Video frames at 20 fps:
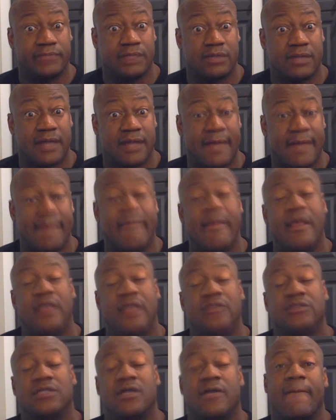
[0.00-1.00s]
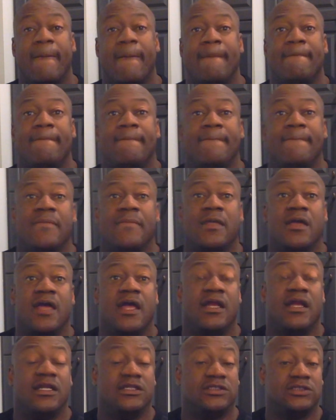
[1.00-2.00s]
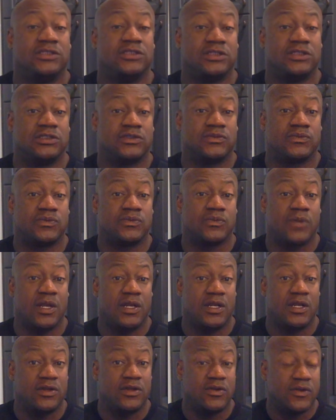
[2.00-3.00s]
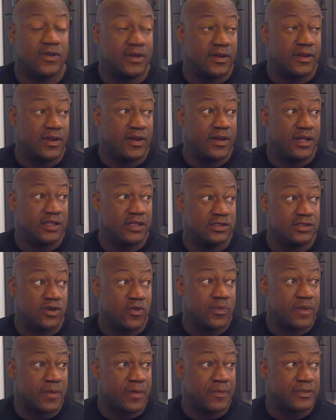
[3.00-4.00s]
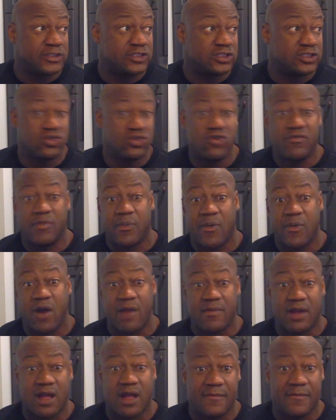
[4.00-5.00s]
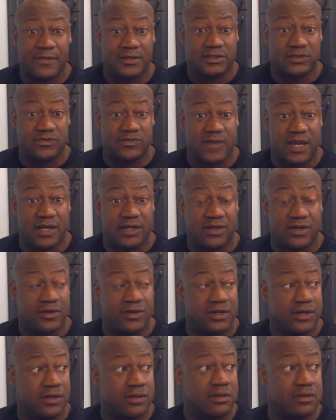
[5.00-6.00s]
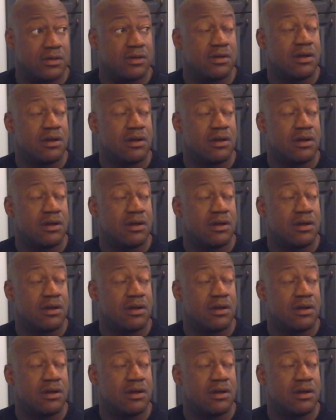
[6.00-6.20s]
Okay. So, and this is just, And they didn't open up a slew of apartment complexes right near here.